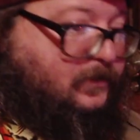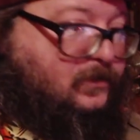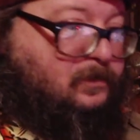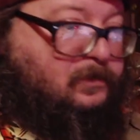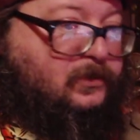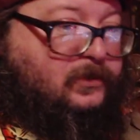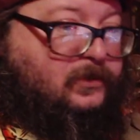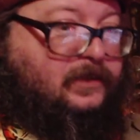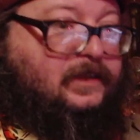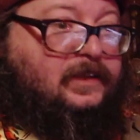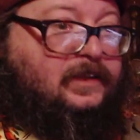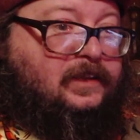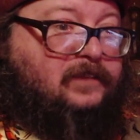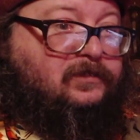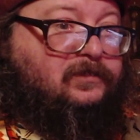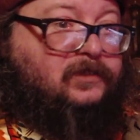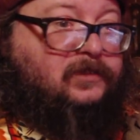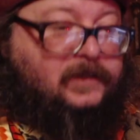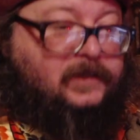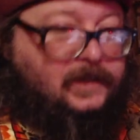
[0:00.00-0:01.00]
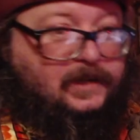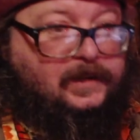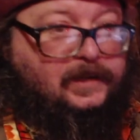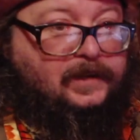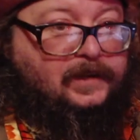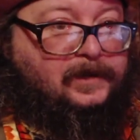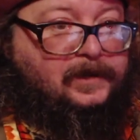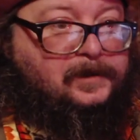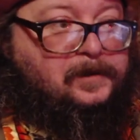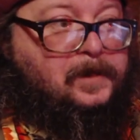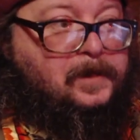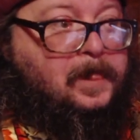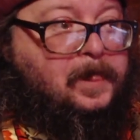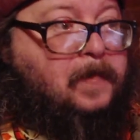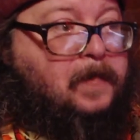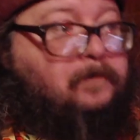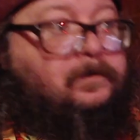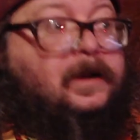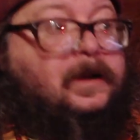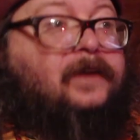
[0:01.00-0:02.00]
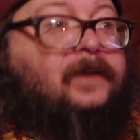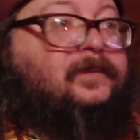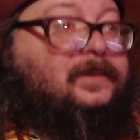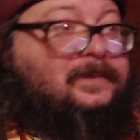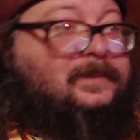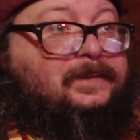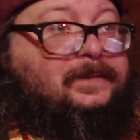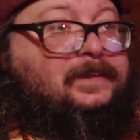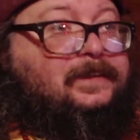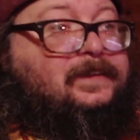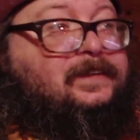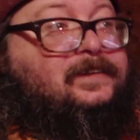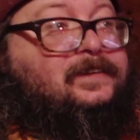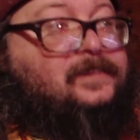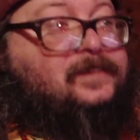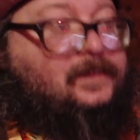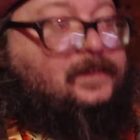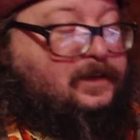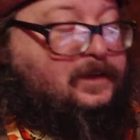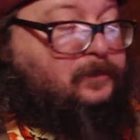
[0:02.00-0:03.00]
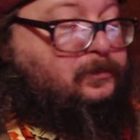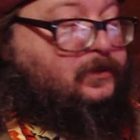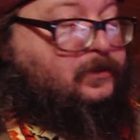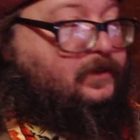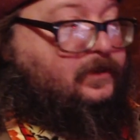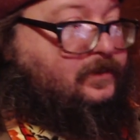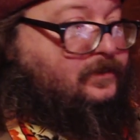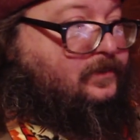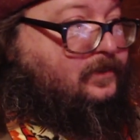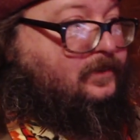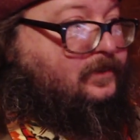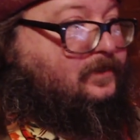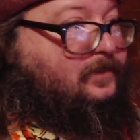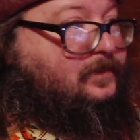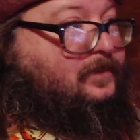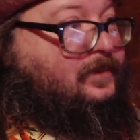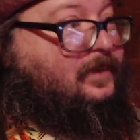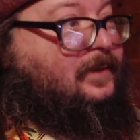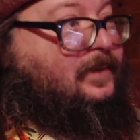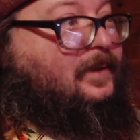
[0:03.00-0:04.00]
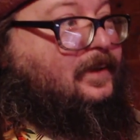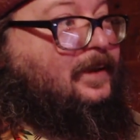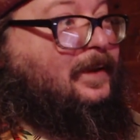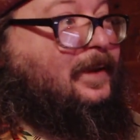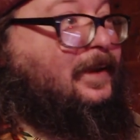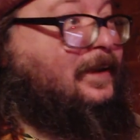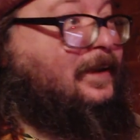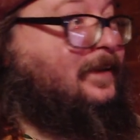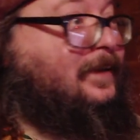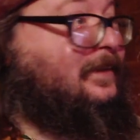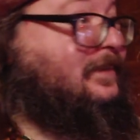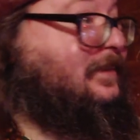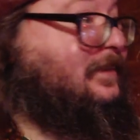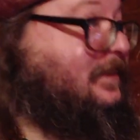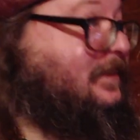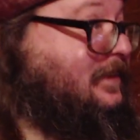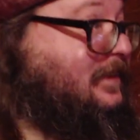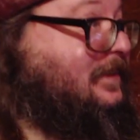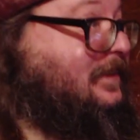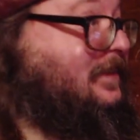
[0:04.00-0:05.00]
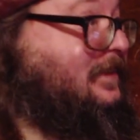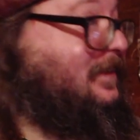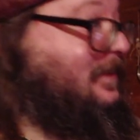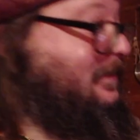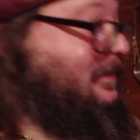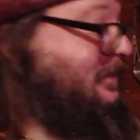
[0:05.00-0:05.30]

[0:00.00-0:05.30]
pretty evil guy. Apparently, he is a high priest. And I think he has a